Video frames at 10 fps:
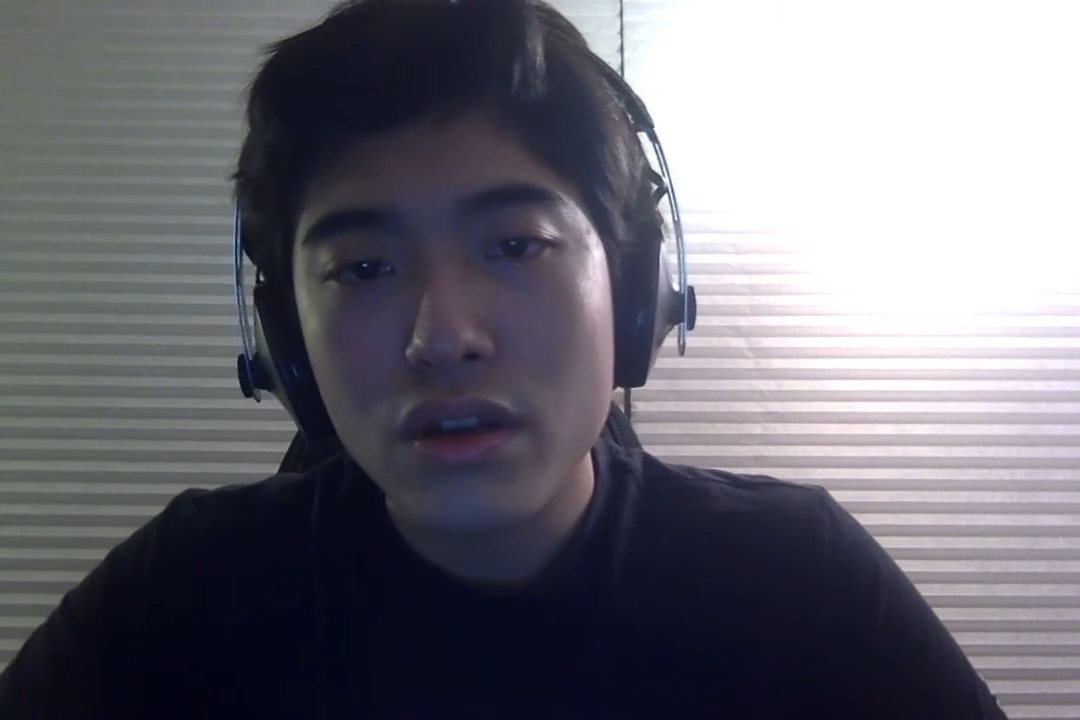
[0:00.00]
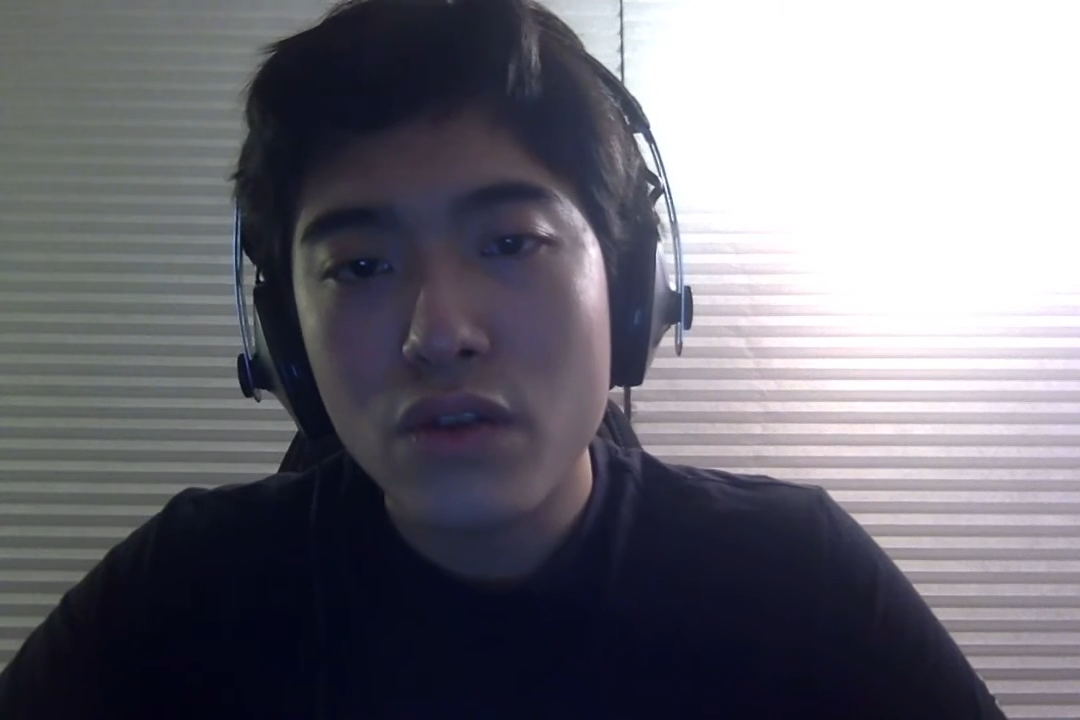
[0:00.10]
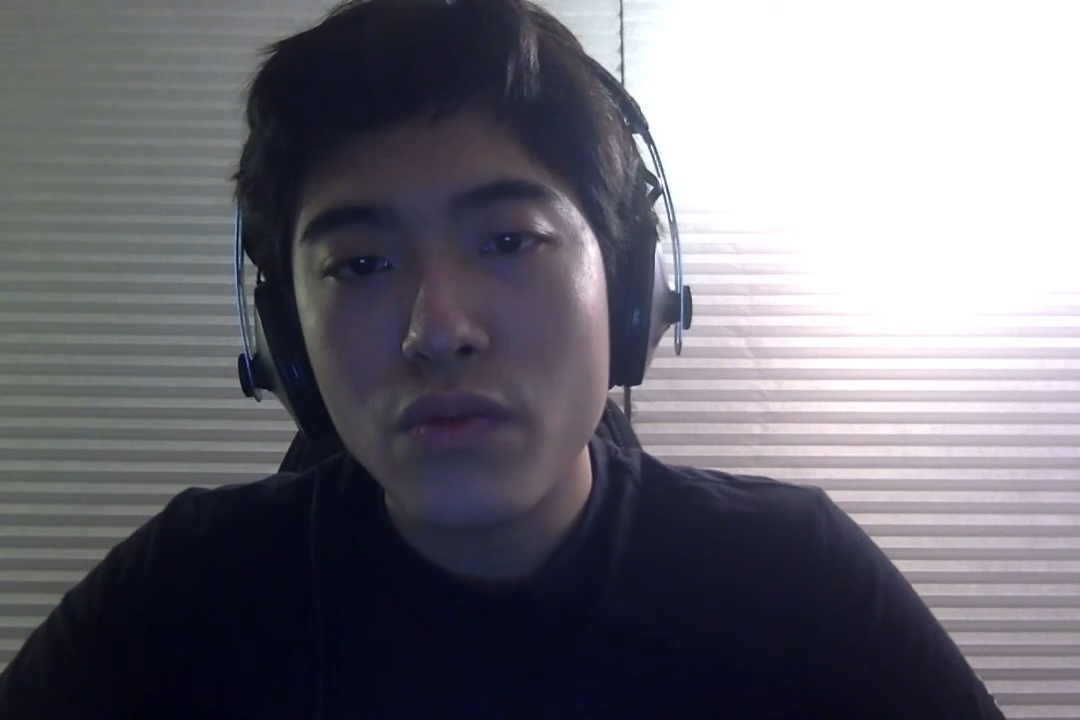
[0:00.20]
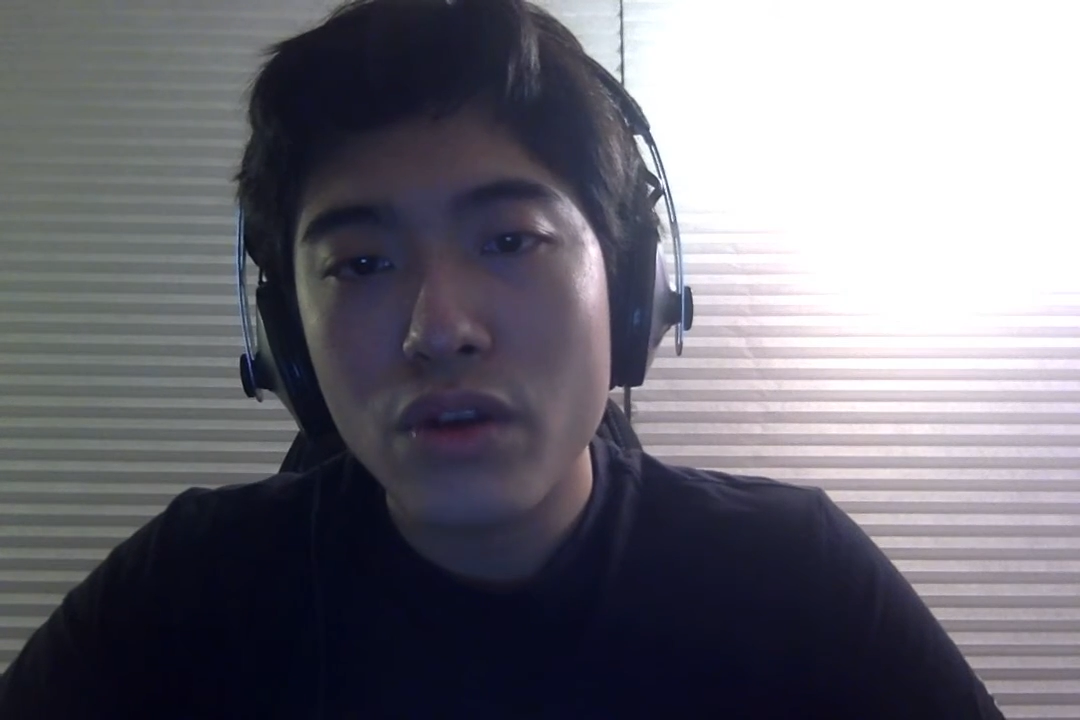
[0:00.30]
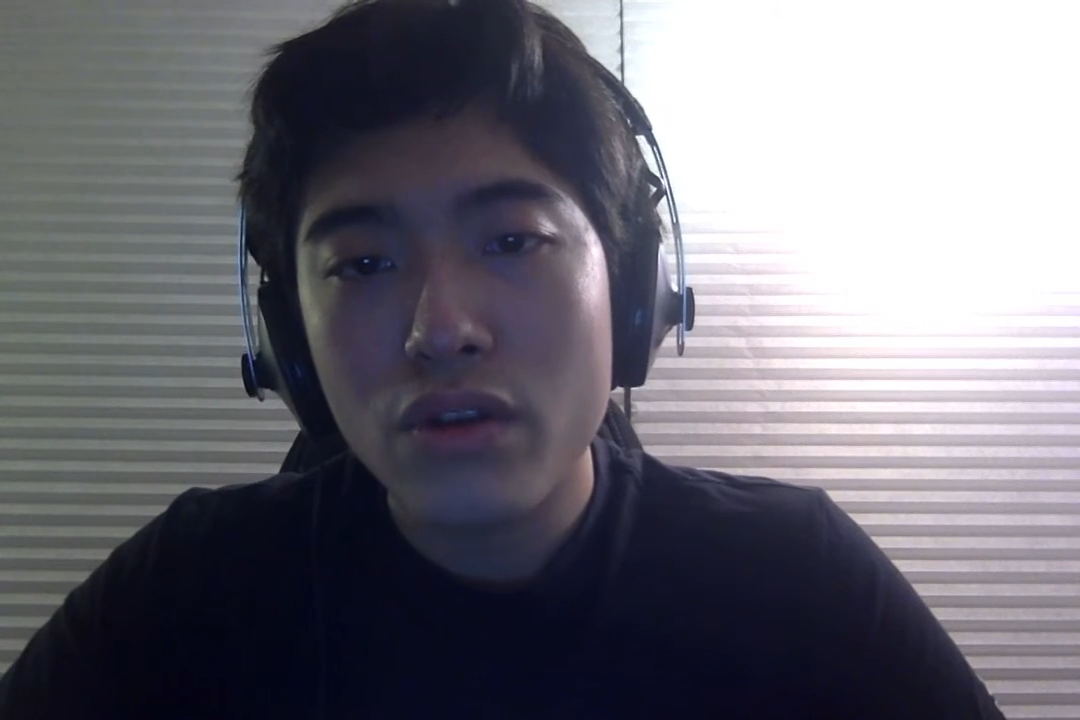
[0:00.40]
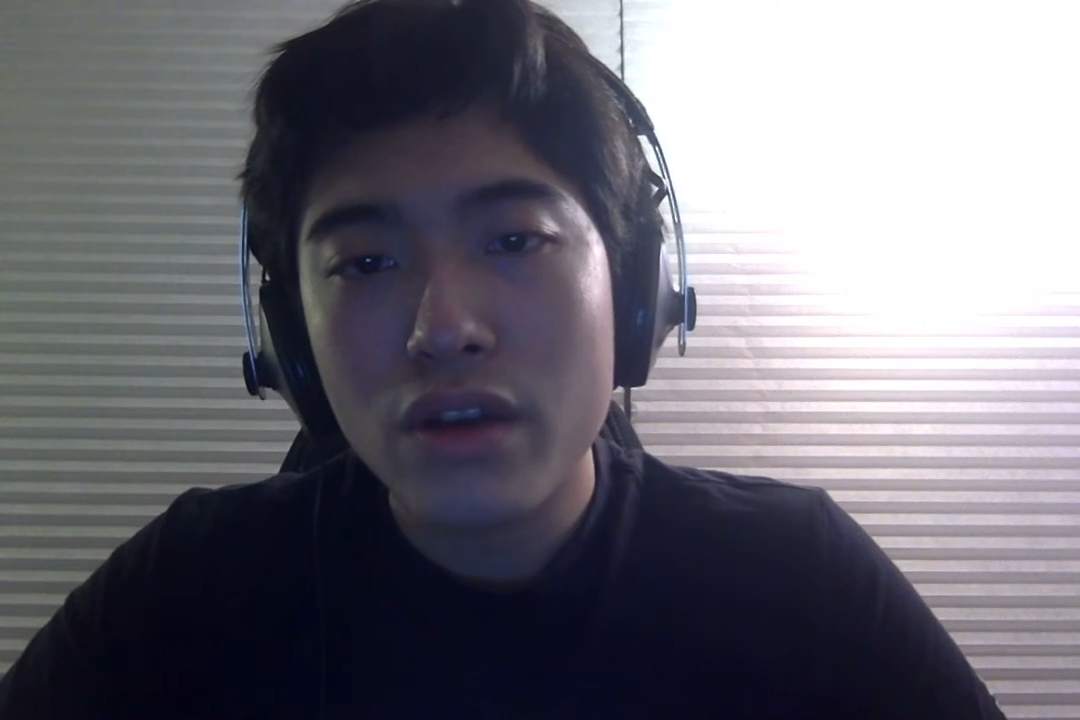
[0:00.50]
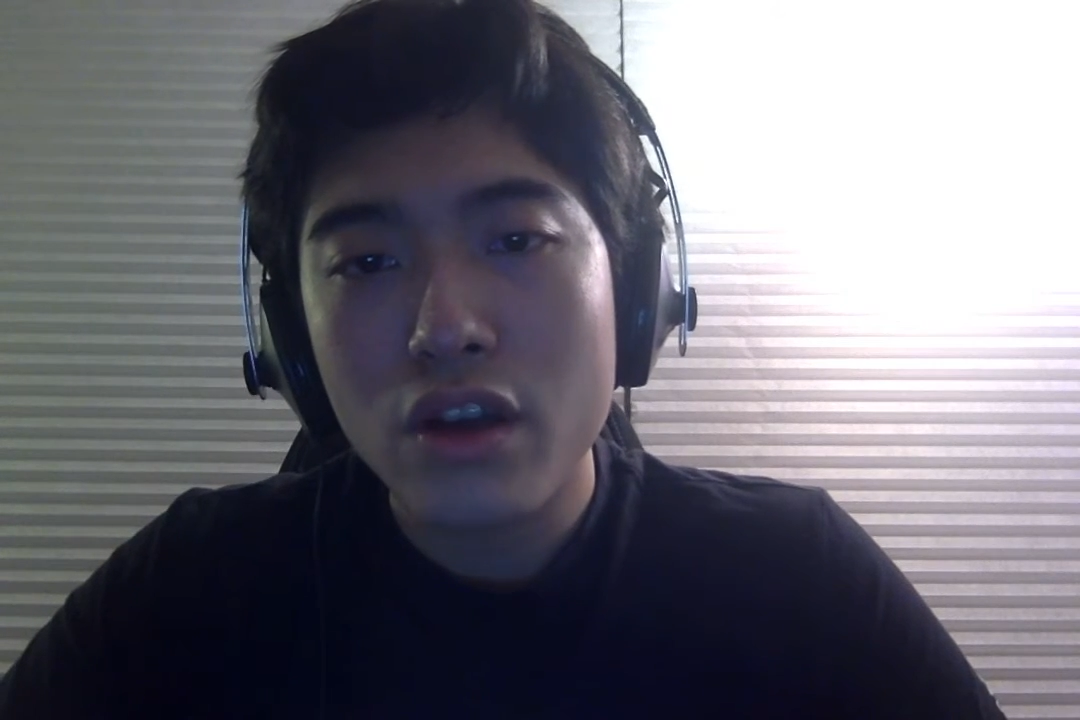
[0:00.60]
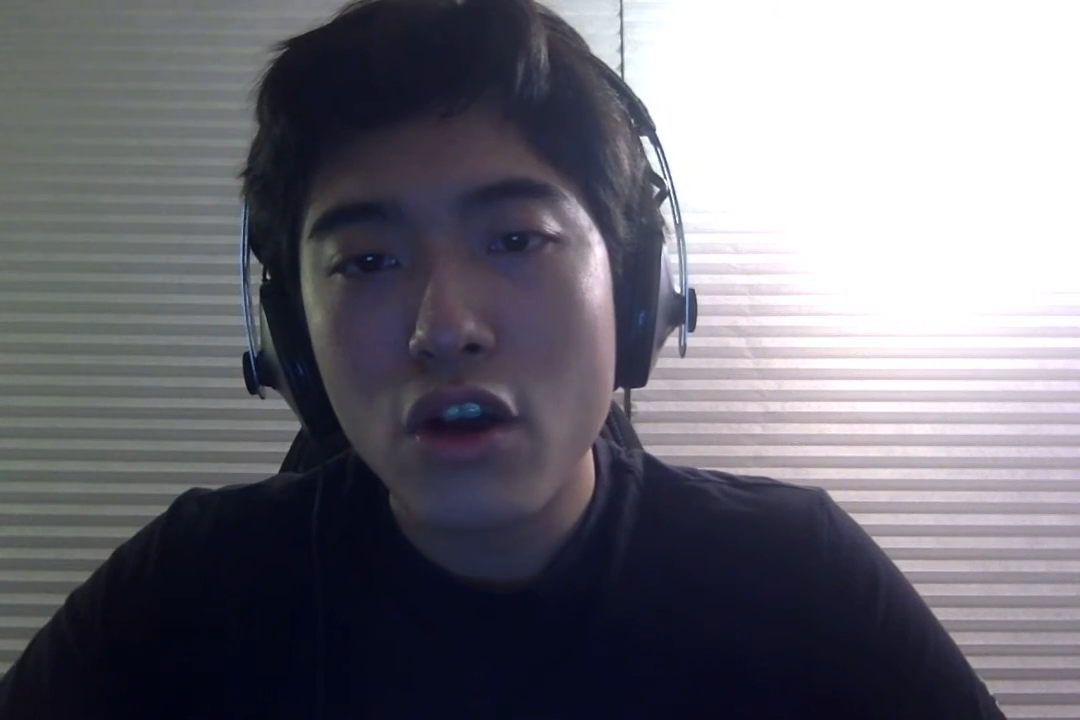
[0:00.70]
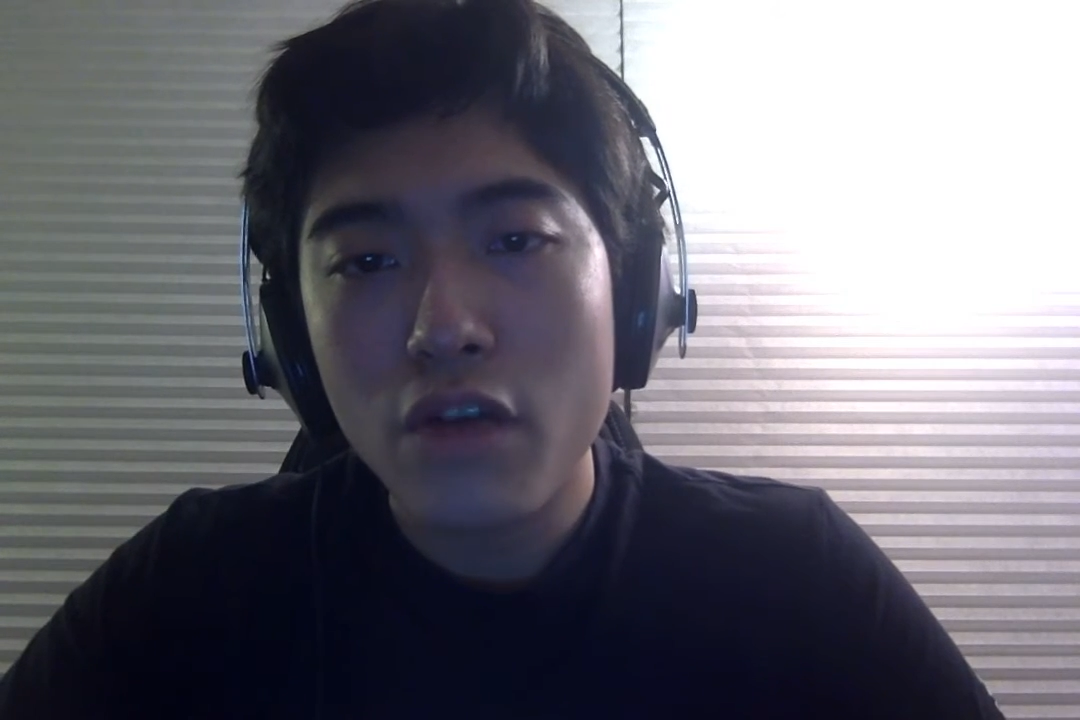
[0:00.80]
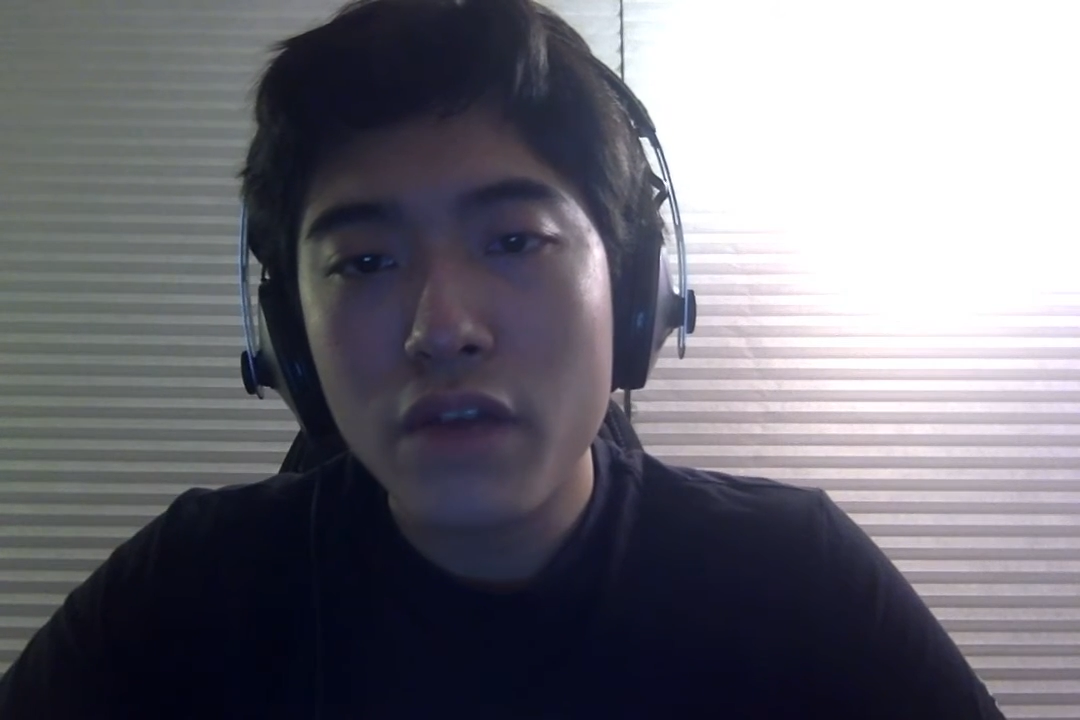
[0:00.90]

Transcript: wheeling off